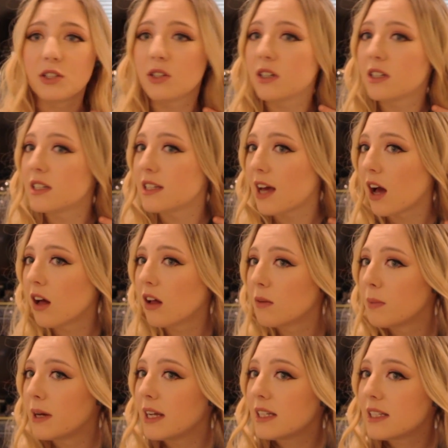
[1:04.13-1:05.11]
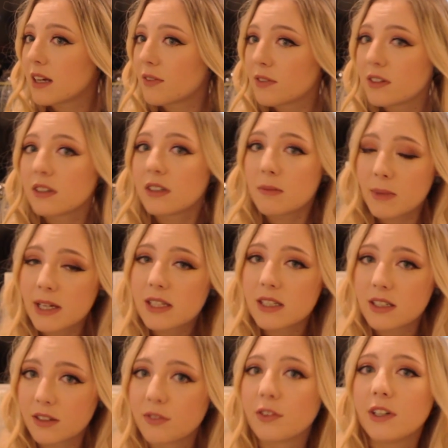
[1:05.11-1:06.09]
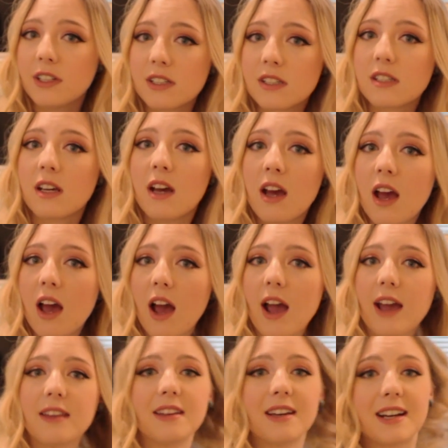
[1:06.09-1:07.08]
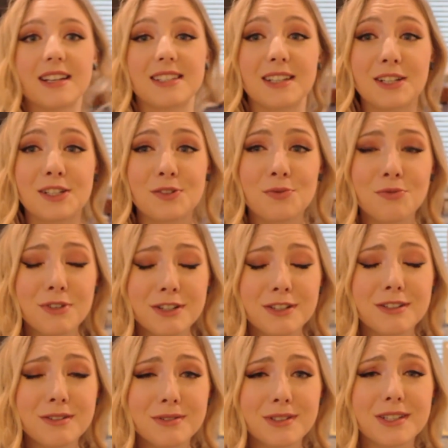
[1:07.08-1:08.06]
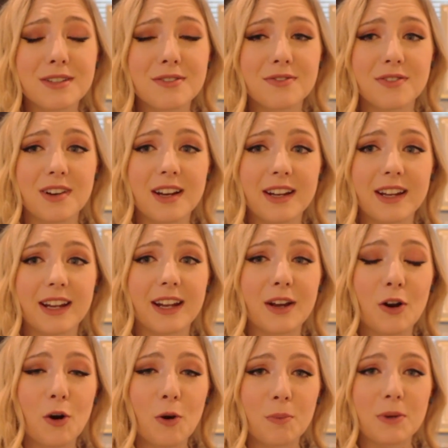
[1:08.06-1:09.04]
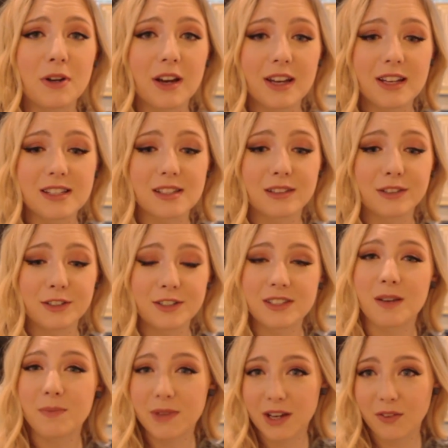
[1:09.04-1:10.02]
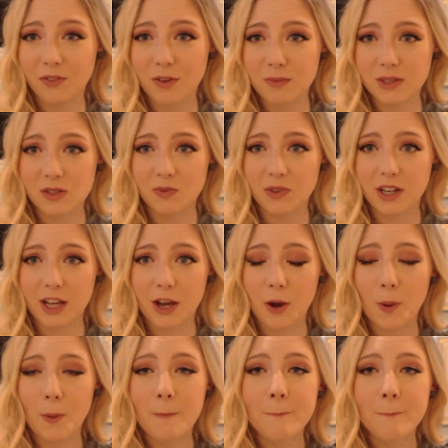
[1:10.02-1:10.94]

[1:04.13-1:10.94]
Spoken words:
as you can tell, but it definitely makes a difference. And like I said, it's really fun, and I hope you guys learned something from this video.